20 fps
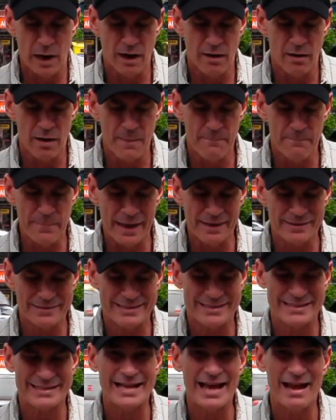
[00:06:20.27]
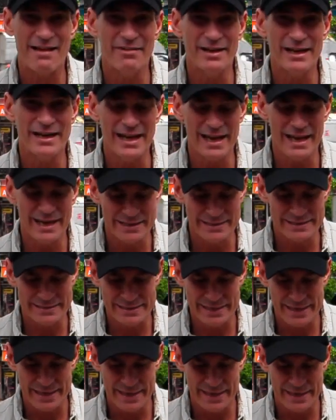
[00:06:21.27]
While about seven
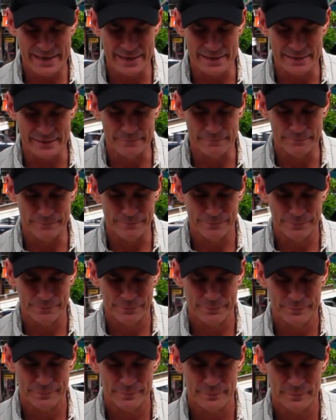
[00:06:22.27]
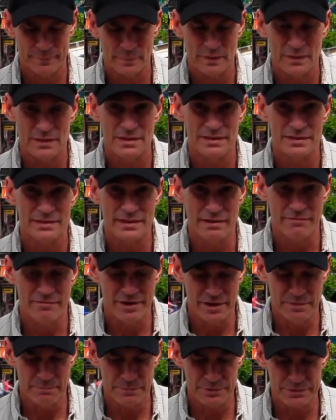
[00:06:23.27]
in ten,
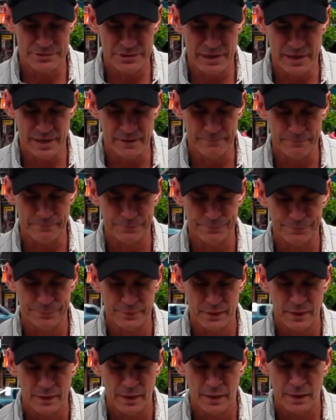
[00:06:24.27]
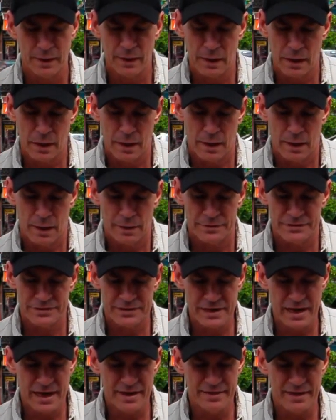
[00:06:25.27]
seventy percent,
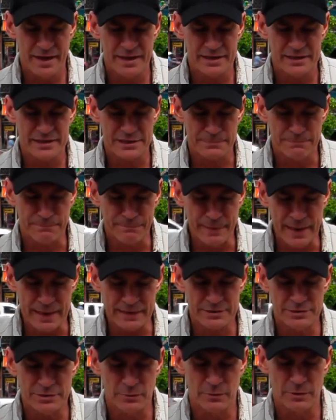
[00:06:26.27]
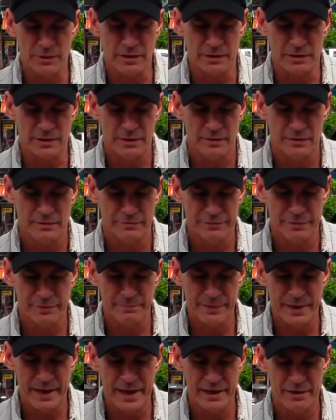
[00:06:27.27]
say they expect to work
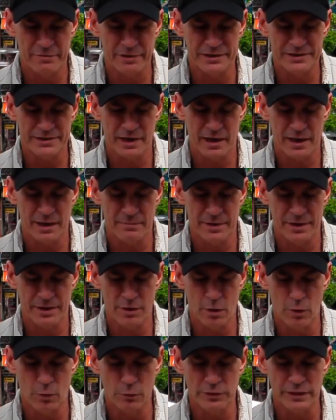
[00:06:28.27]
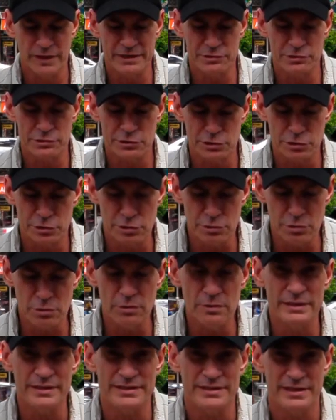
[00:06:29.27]
for pay in retirement, only
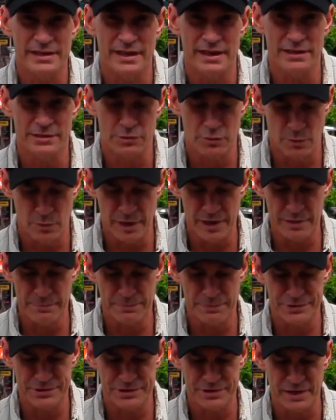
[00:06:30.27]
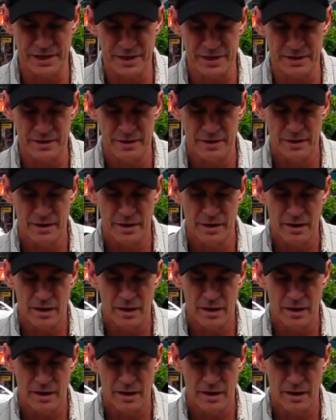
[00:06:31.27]
two in ten, twenty percent